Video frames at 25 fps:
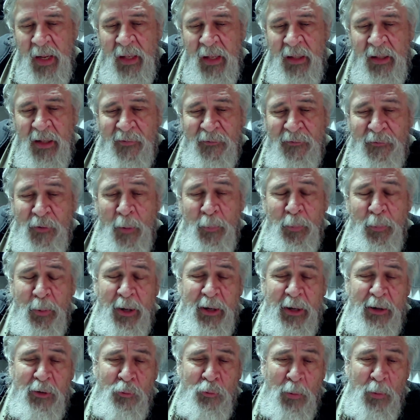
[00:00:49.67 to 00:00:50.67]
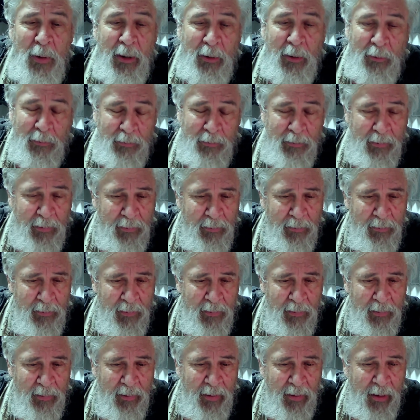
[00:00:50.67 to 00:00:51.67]
The footprint is real.
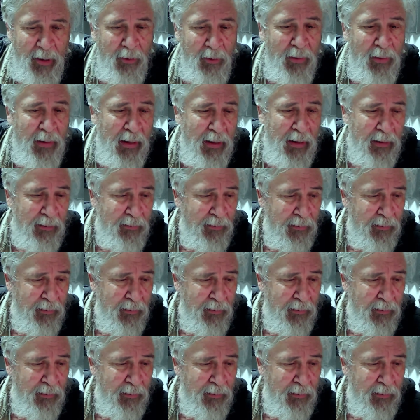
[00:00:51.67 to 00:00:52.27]
Here it is.